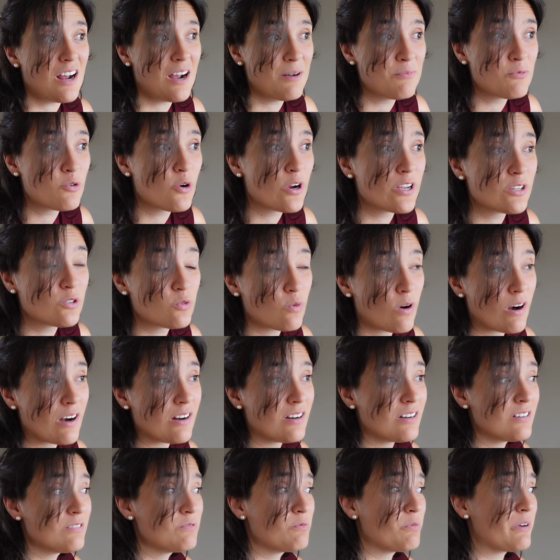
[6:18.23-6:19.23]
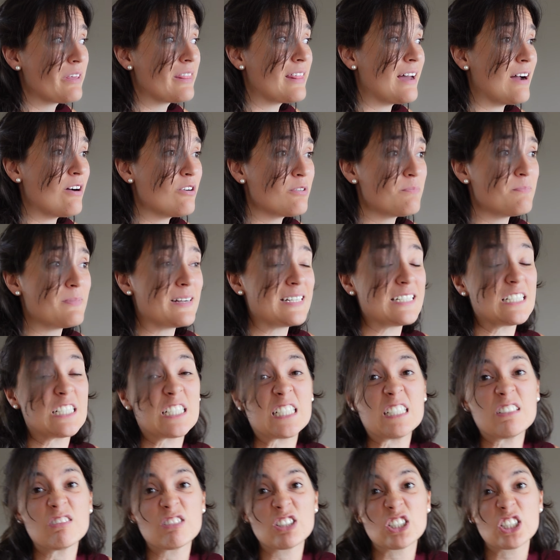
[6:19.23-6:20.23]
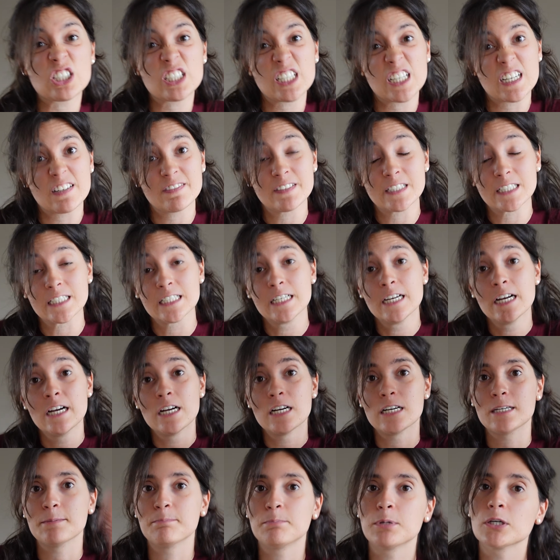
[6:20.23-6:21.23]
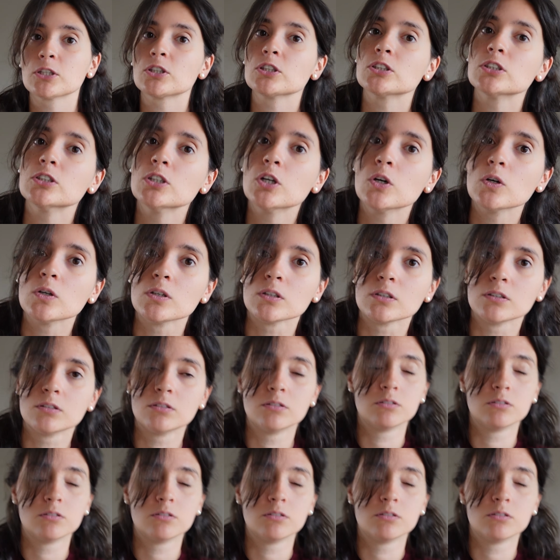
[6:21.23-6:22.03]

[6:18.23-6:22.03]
I'm going to Ireland without my trousers having a buttonhole.